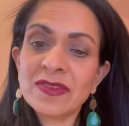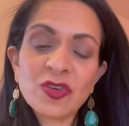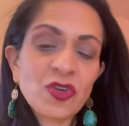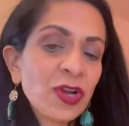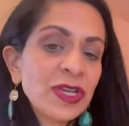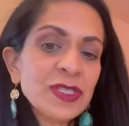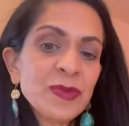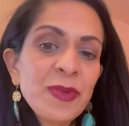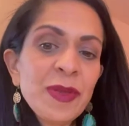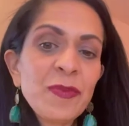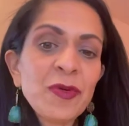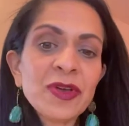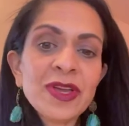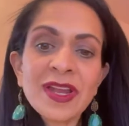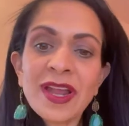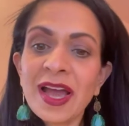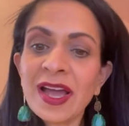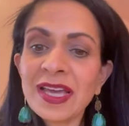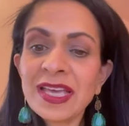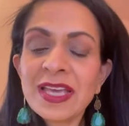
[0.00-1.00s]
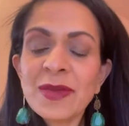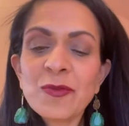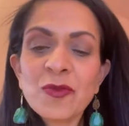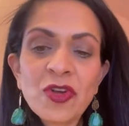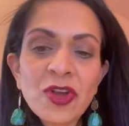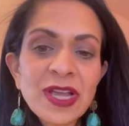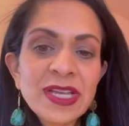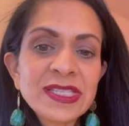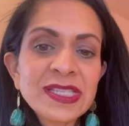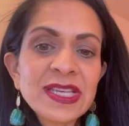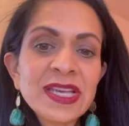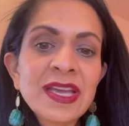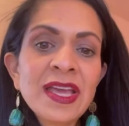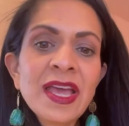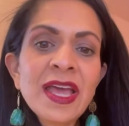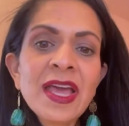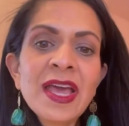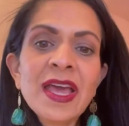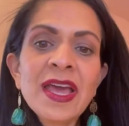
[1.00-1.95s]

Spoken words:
Crazy people cannot keep crazy